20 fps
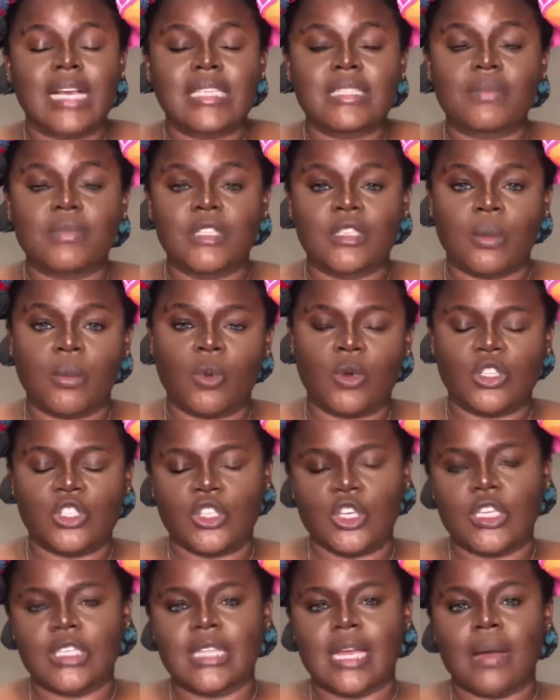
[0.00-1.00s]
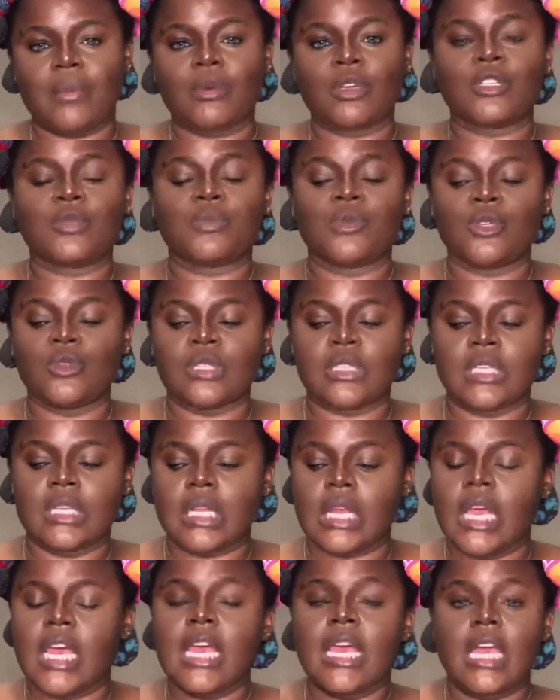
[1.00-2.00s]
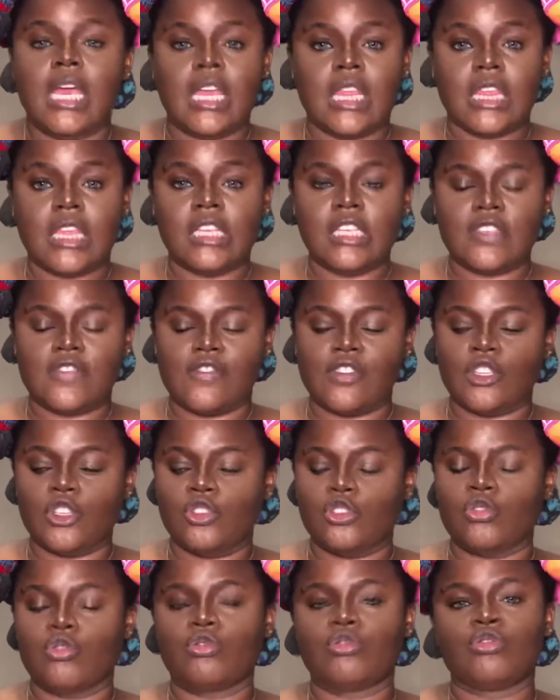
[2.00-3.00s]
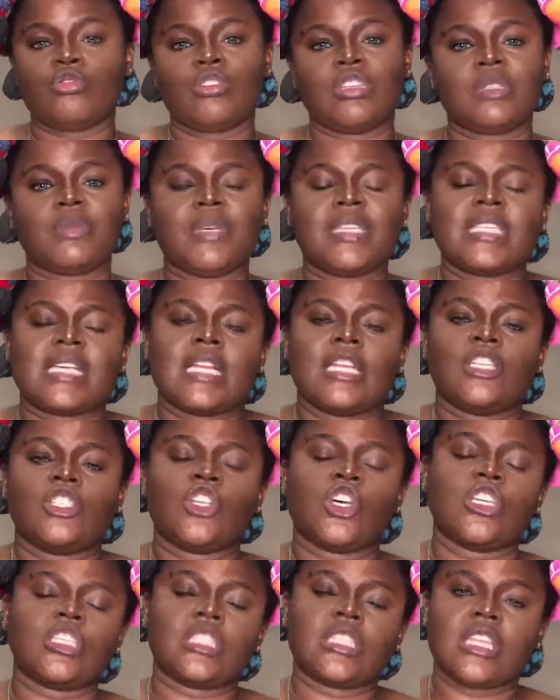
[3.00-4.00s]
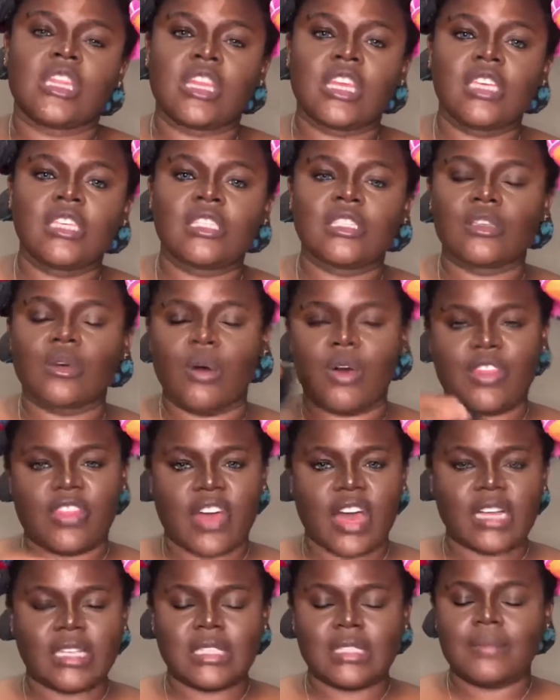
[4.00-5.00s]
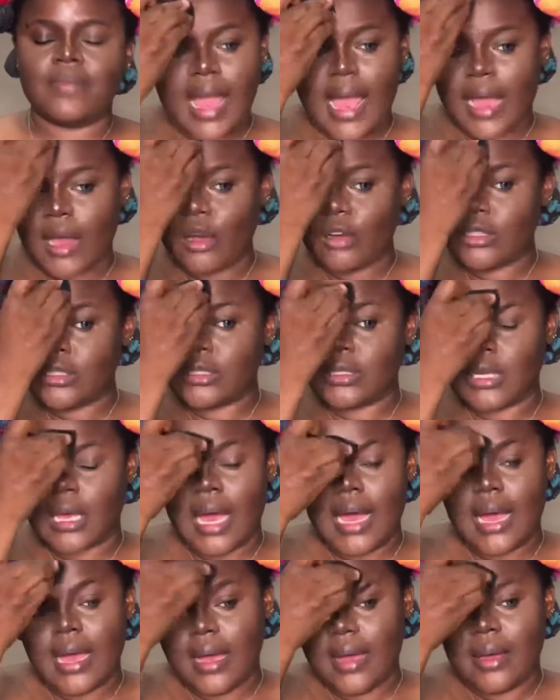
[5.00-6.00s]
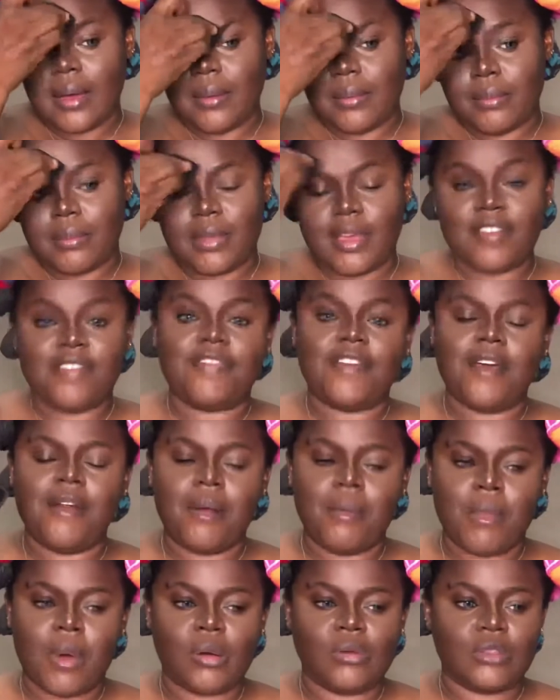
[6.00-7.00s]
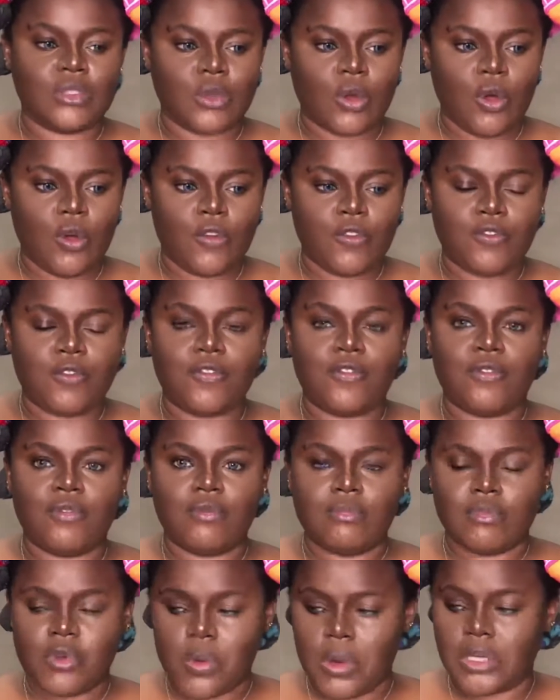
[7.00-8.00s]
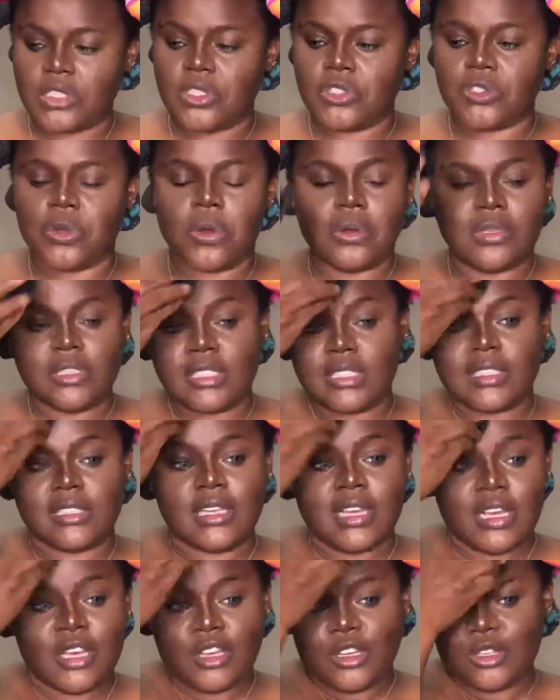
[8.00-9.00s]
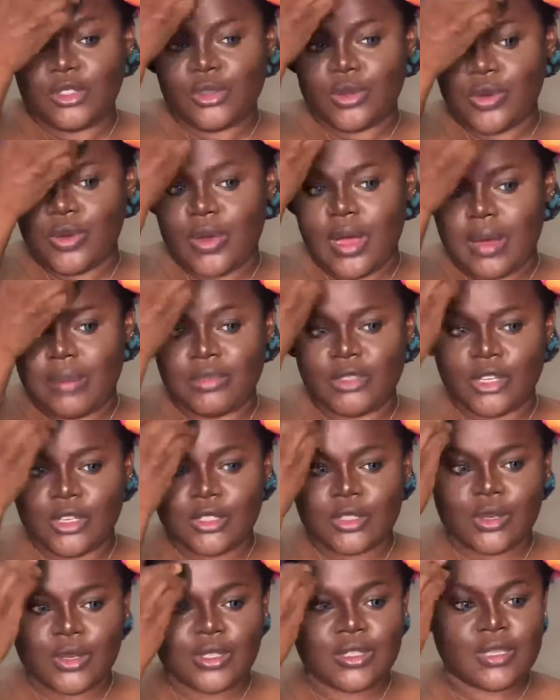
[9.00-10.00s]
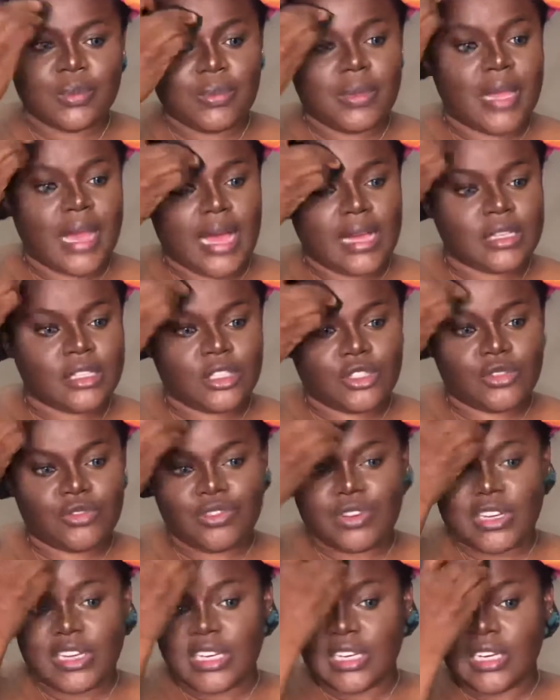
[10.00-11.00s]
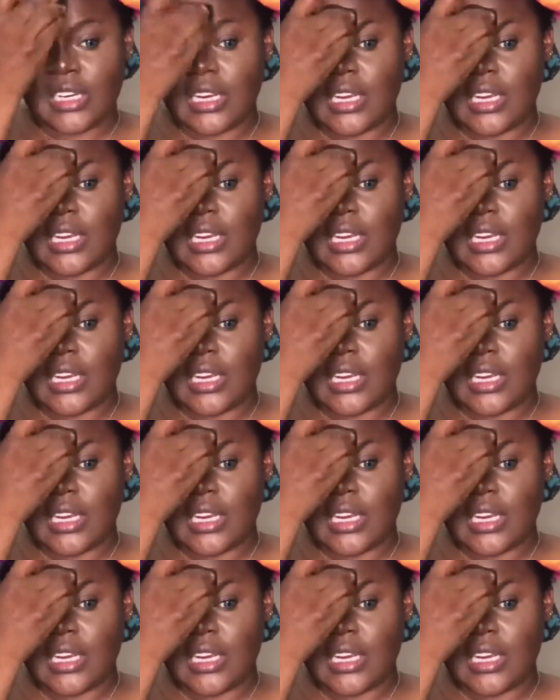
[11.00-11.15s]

some questions that I'm going to be using in this video. So it's basically just this or that. I got a fair amount of questions, so I'm just going to be answering